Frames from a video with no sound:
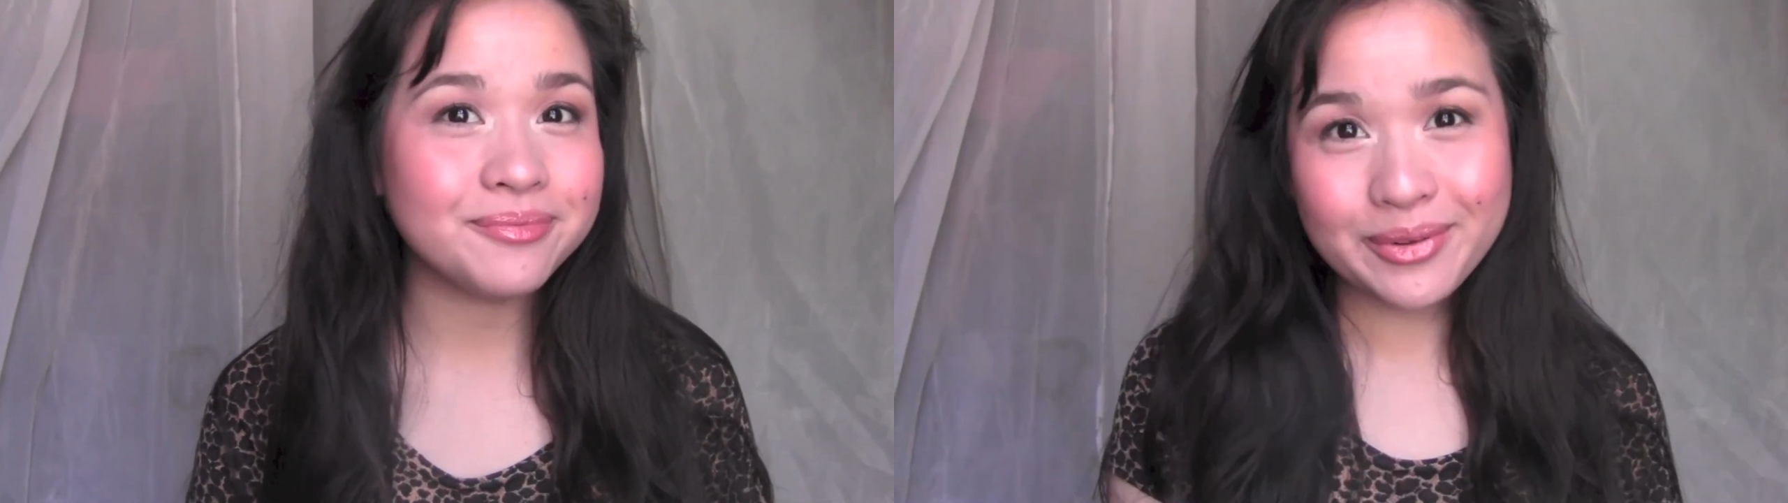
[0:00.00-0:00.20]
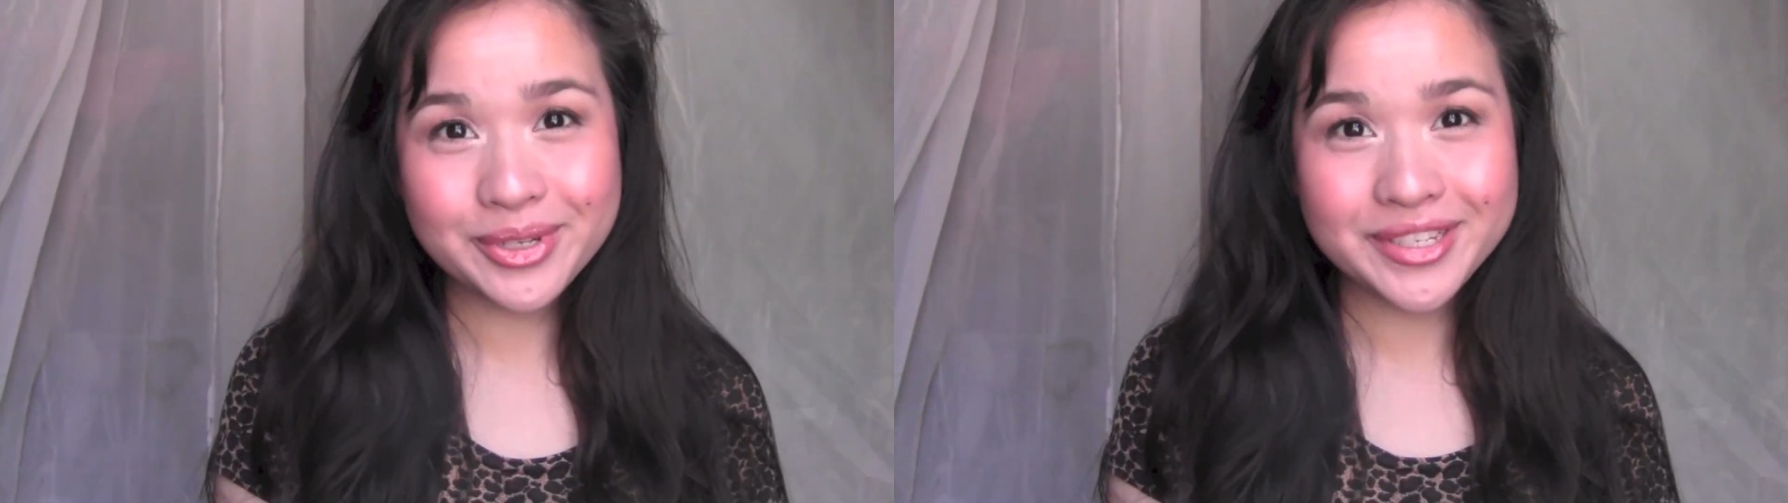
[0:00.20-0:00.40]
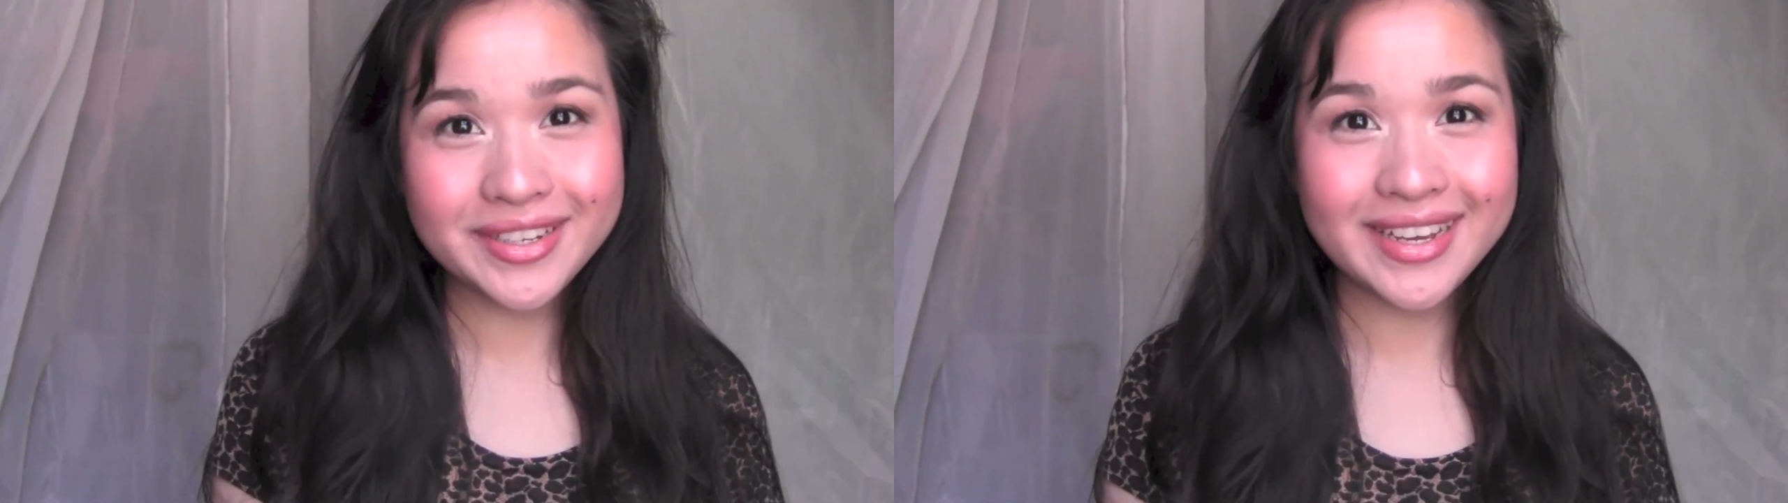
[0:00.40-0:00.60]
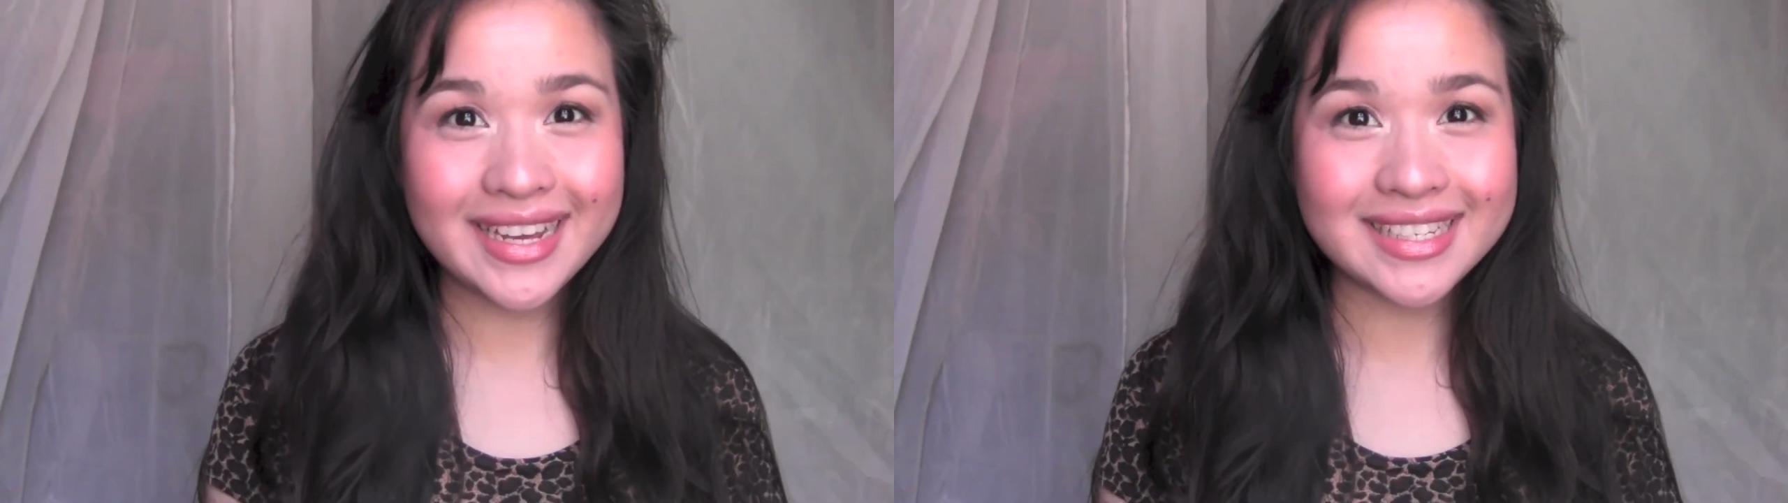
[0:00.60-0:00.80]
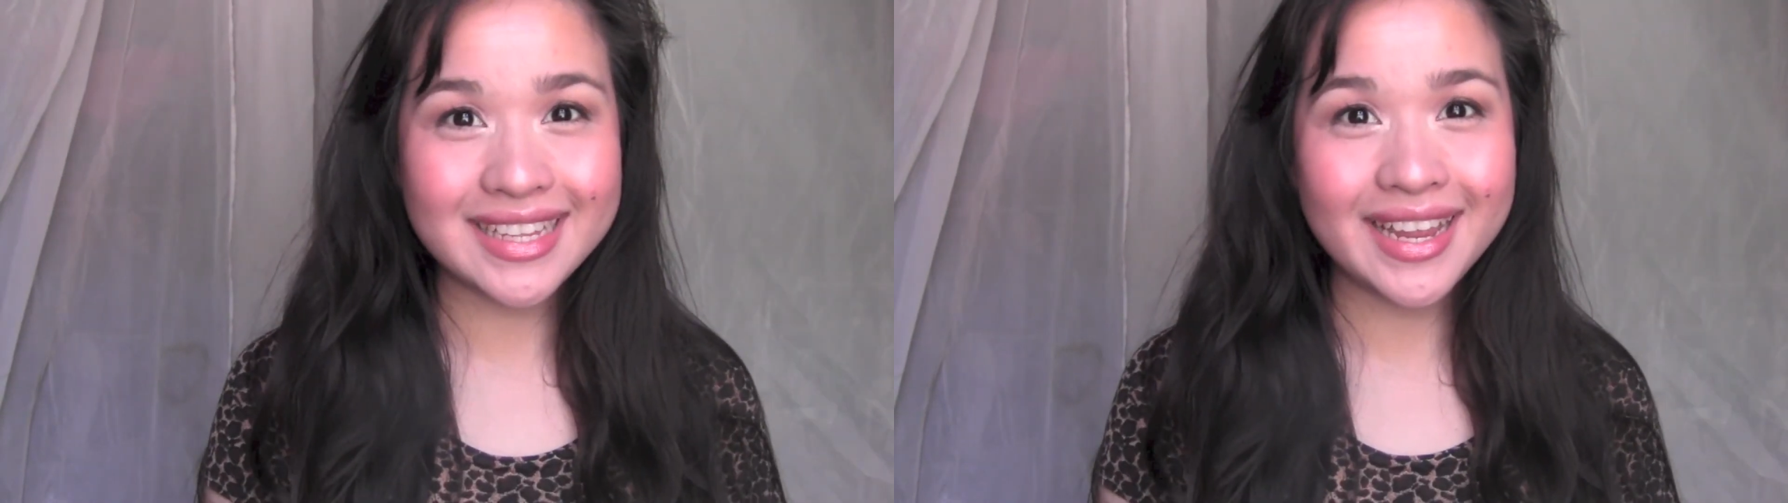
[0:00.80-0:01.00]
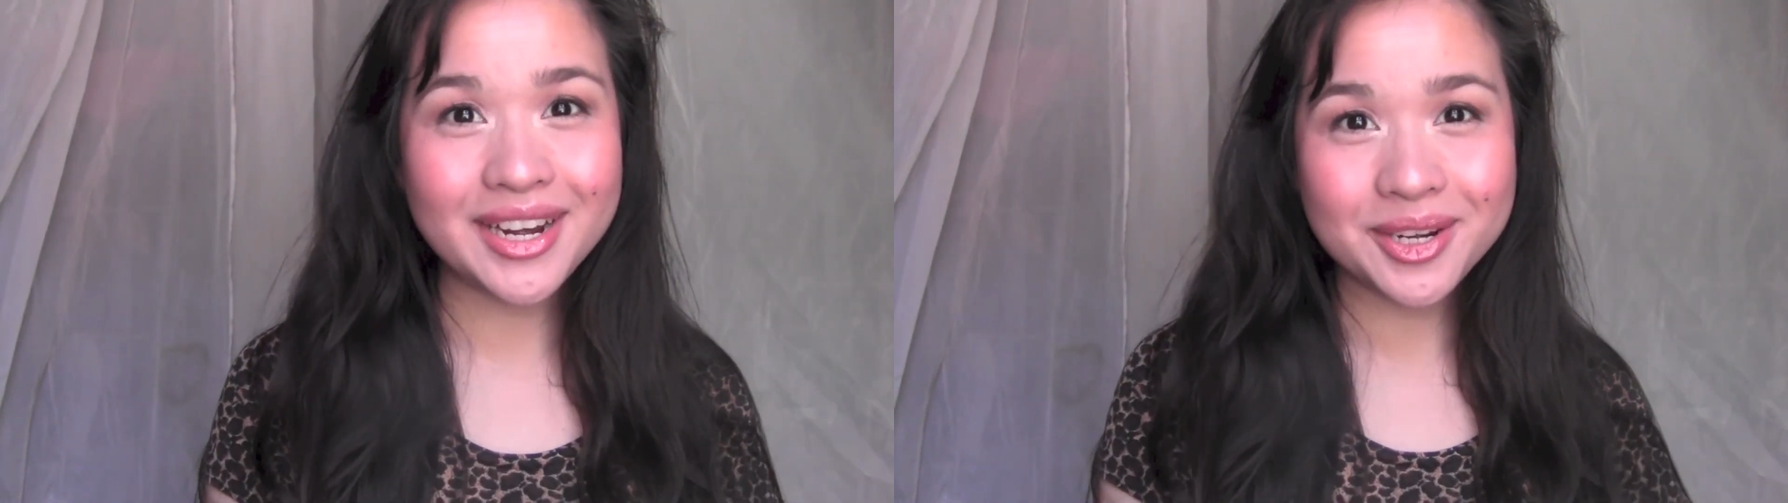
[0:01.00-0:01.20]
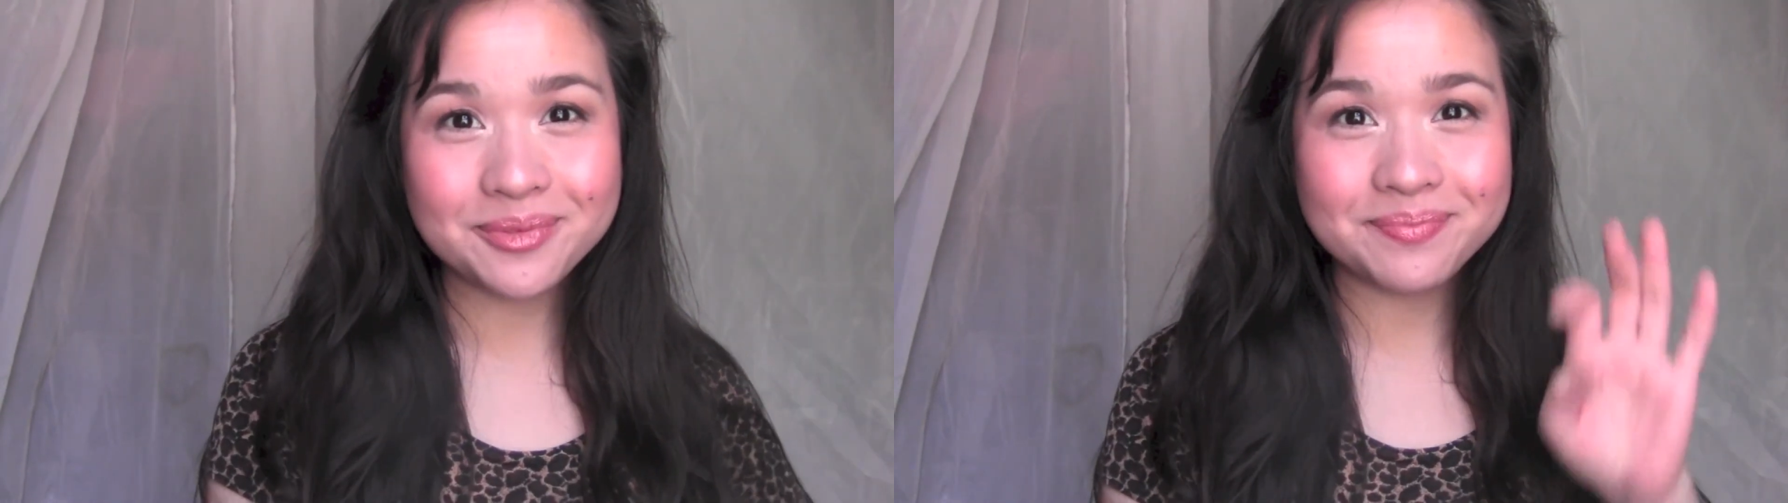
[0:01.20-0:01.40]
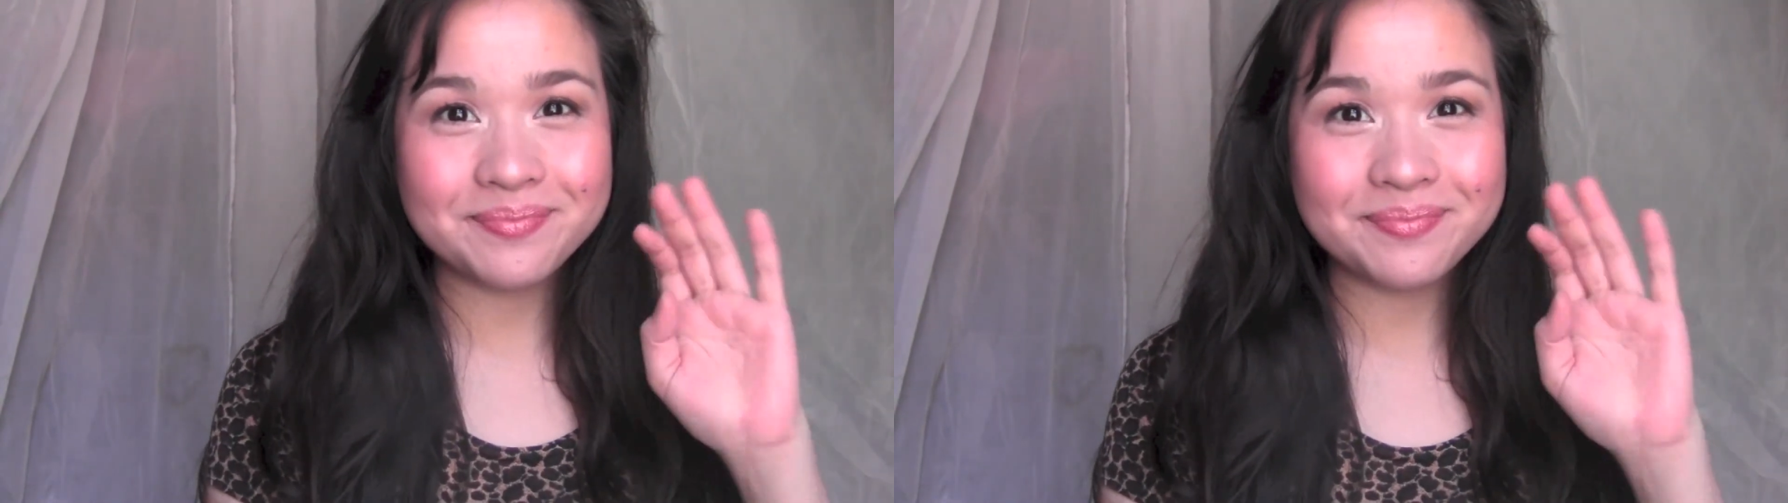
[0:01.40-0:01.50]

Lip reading: I will see you guys later.